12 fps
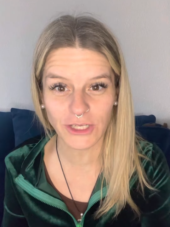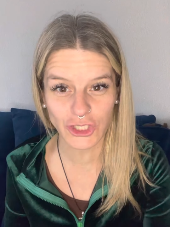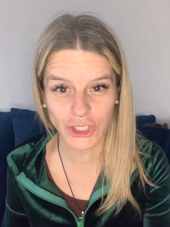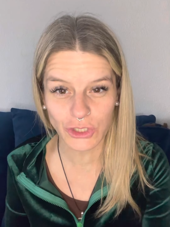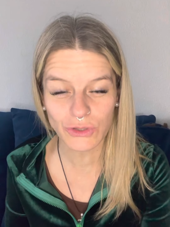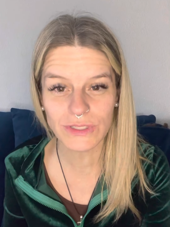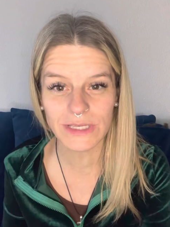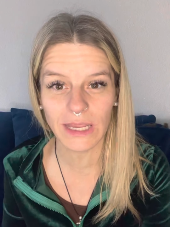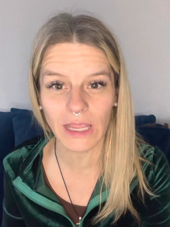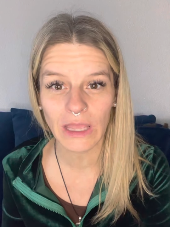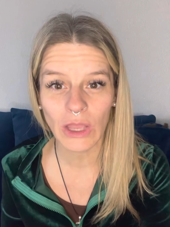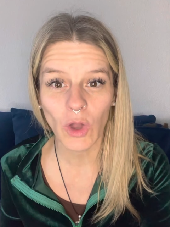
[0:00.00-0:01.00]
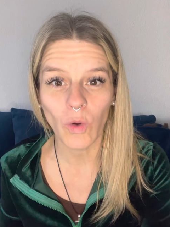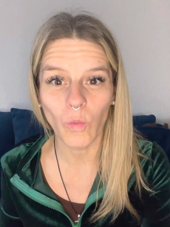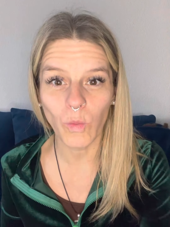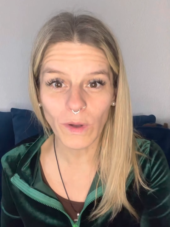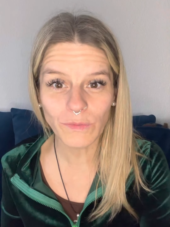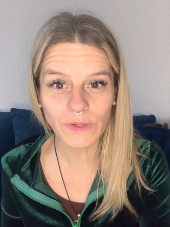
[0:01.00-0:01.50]
choosing
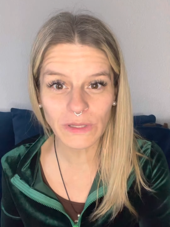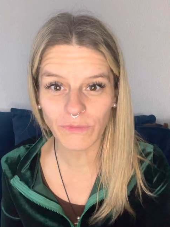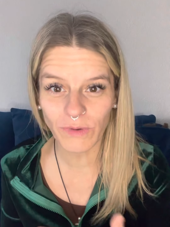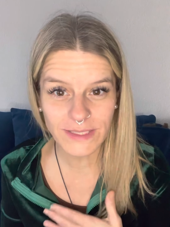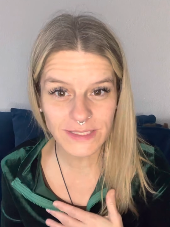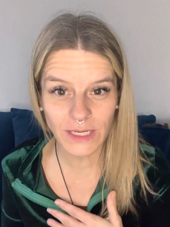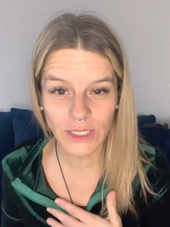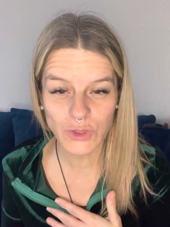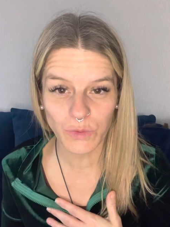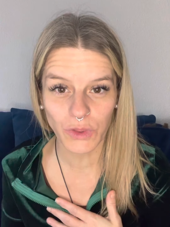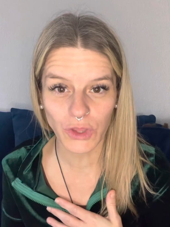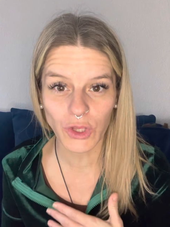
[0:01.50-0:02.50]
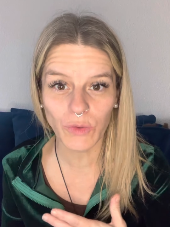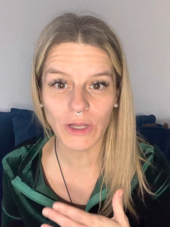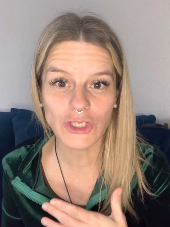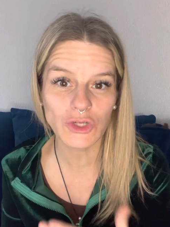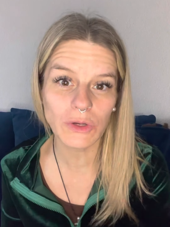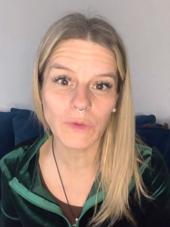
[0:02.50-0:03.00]
what really resonates with you
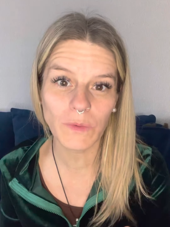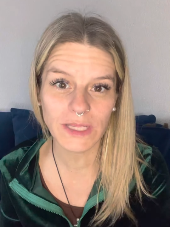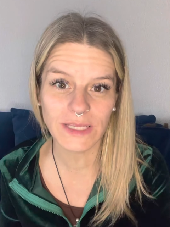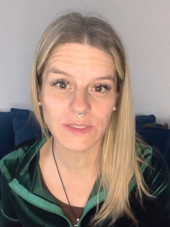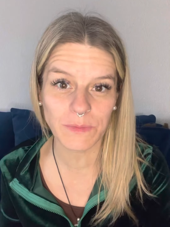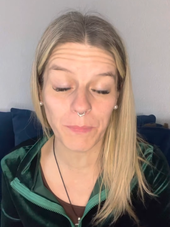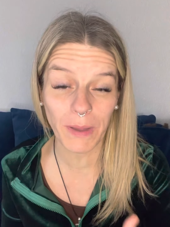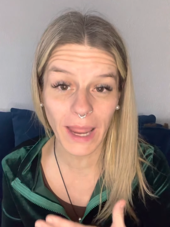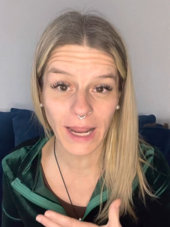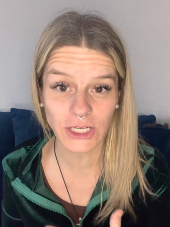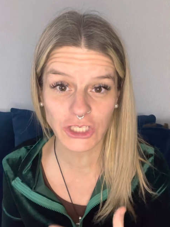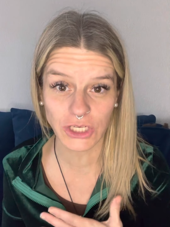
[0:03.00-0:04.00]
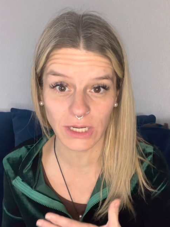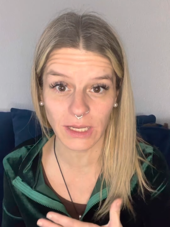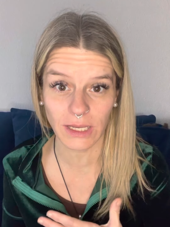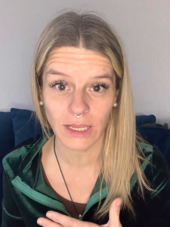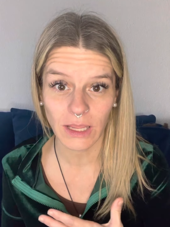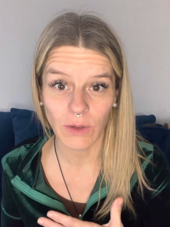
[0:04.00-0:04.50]
and doing what is
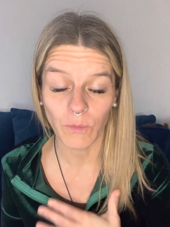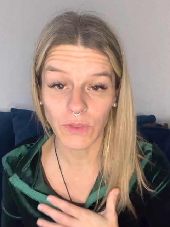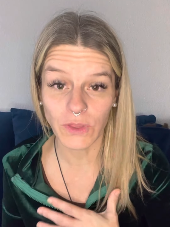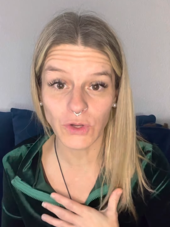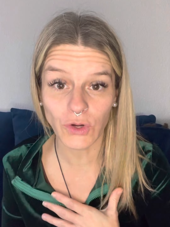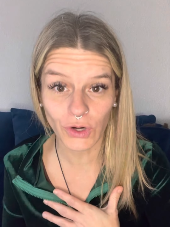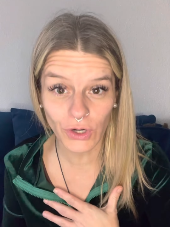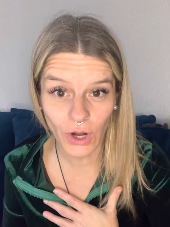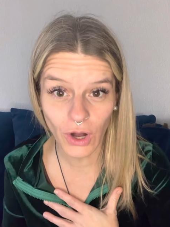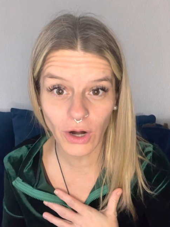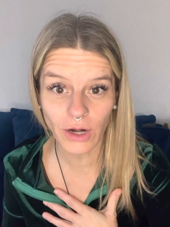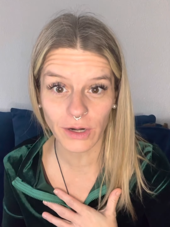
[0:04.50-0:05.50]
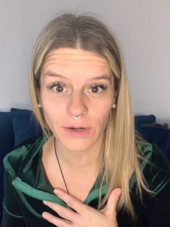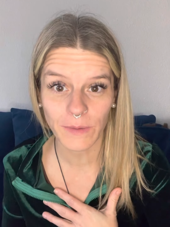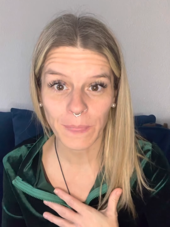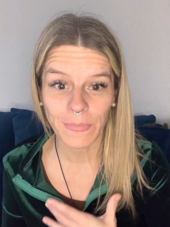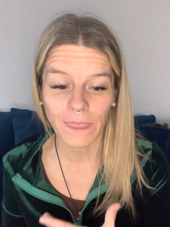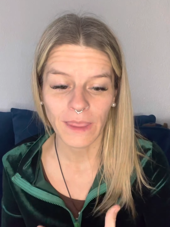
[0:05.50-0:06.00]
passionate within your heart
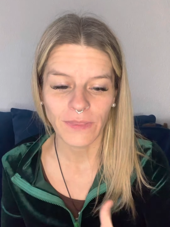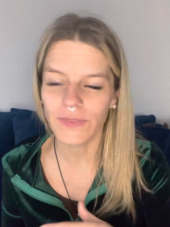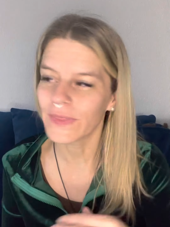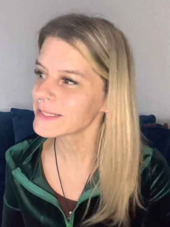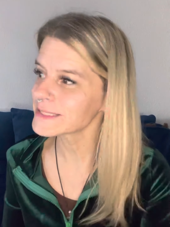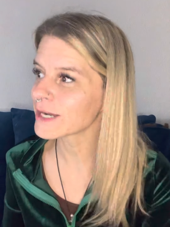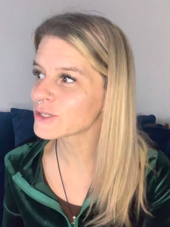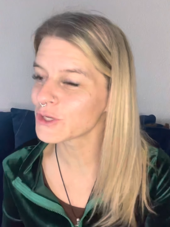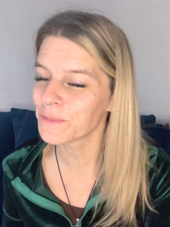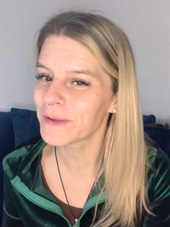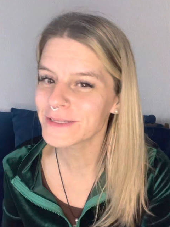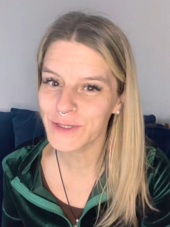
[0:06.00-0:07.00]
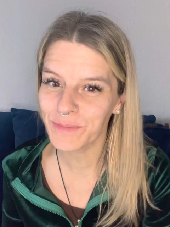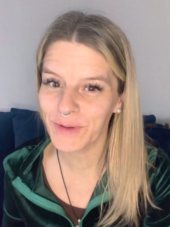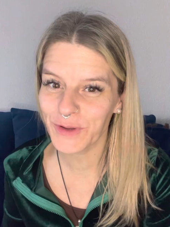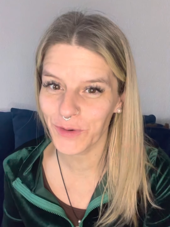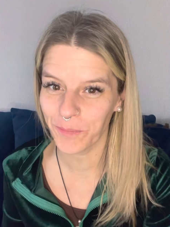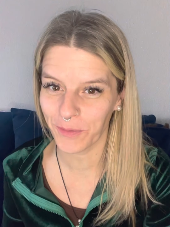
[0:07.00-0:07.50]
that that's actually meant to be
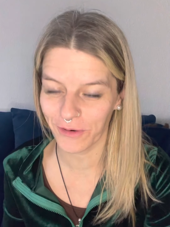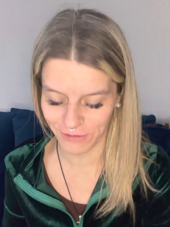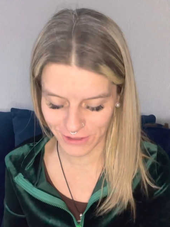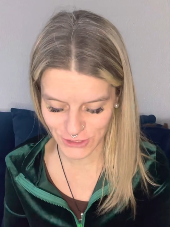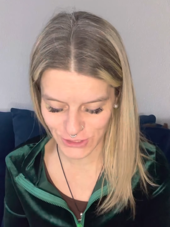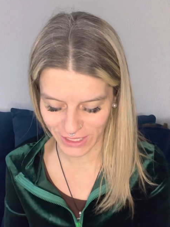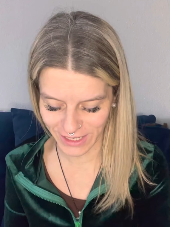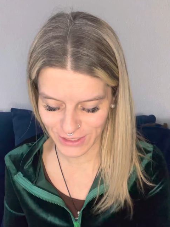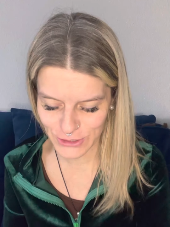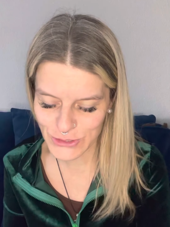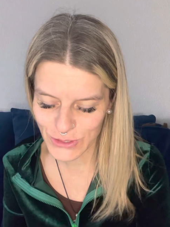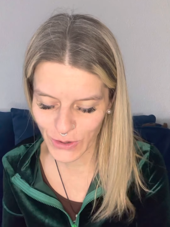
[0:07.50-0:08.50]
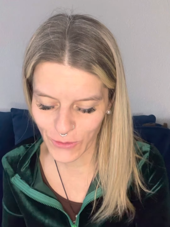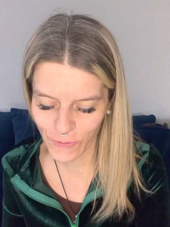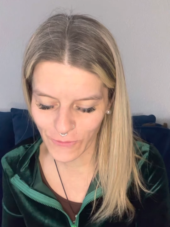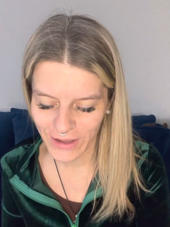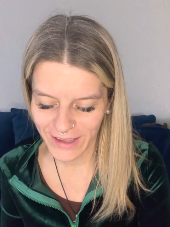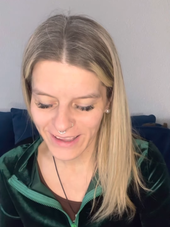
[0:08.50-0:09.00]
your provision
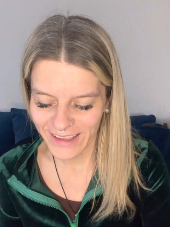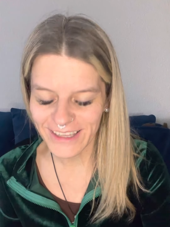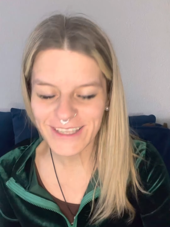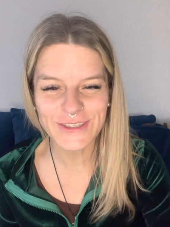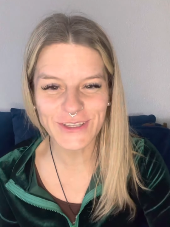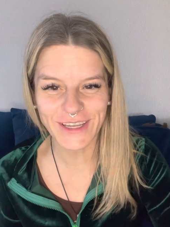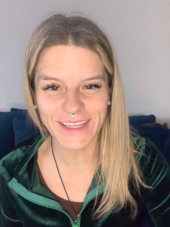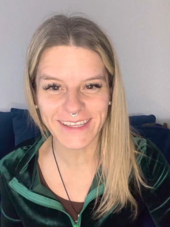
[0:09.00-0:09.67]
so let's look at